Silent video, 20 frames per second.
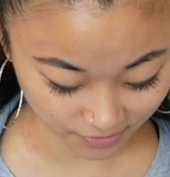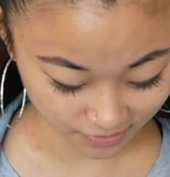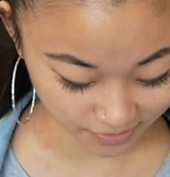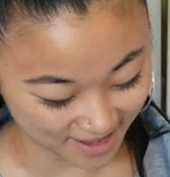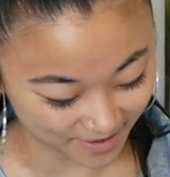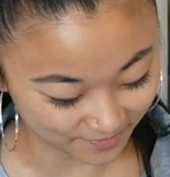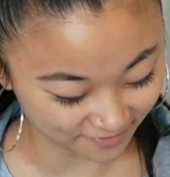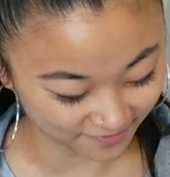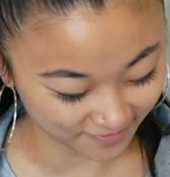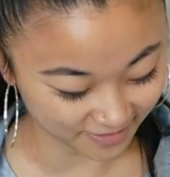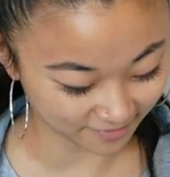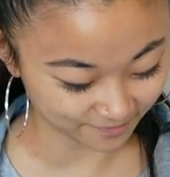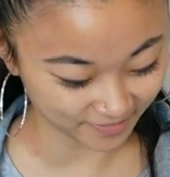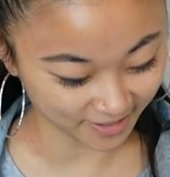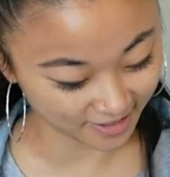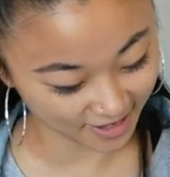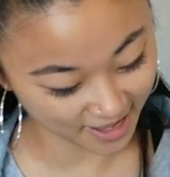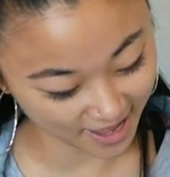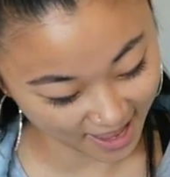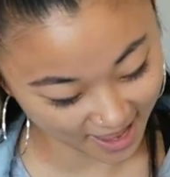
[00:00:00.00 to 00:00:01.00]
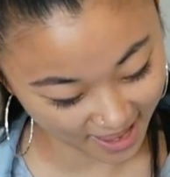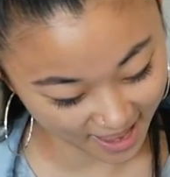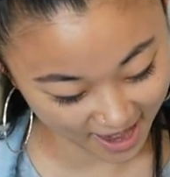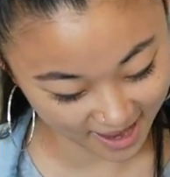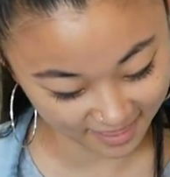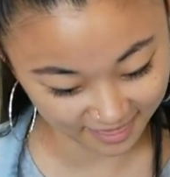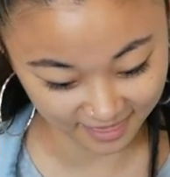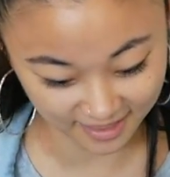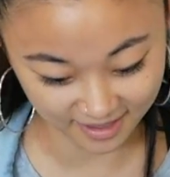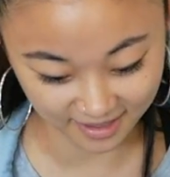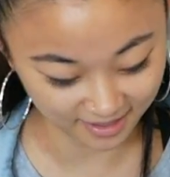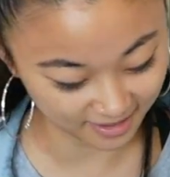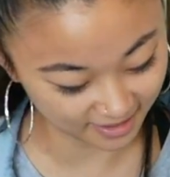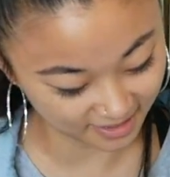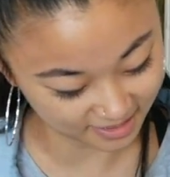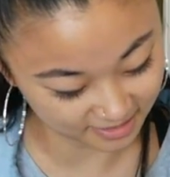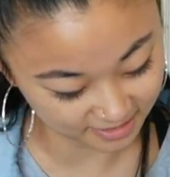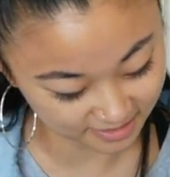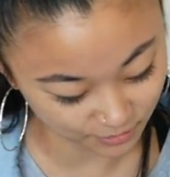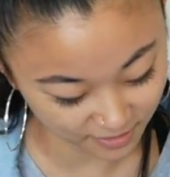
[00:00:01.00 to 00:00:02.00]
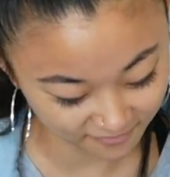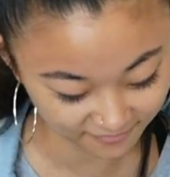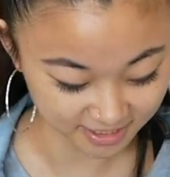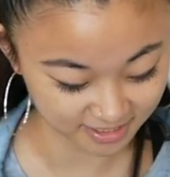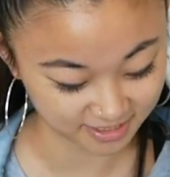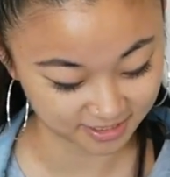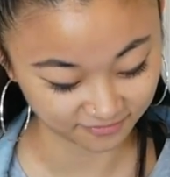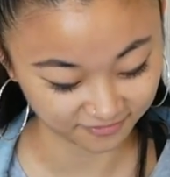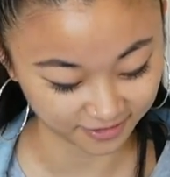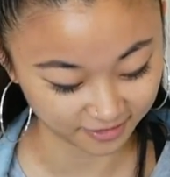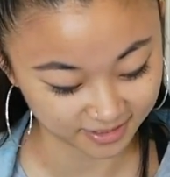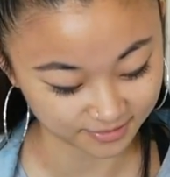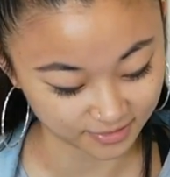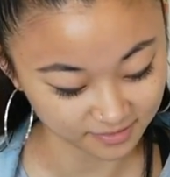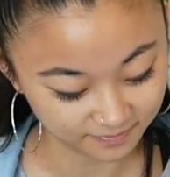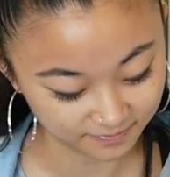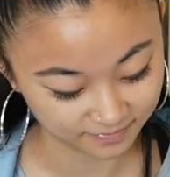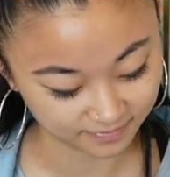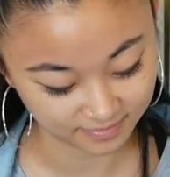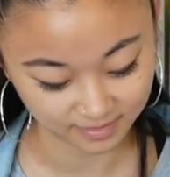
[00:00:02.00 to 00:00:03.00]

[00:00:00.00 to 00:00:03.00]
The pho duck, and the soy fish pho as well.